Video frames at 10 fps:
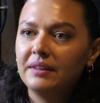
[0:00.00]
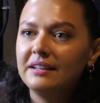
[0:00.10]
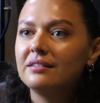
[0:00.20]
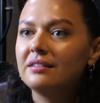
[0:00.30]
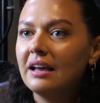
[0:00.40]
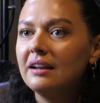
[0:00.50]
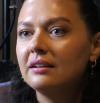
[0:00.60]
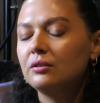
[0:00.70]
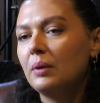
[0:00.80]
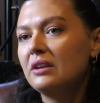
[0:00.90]
Instead,
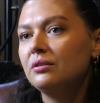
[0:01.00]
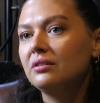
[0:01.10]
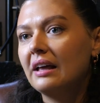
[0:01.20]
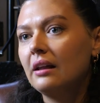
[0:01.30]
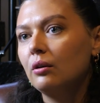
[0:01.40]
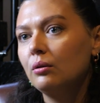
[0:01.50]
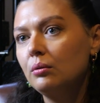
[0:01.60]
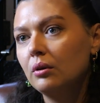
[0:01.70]
it's where you sell all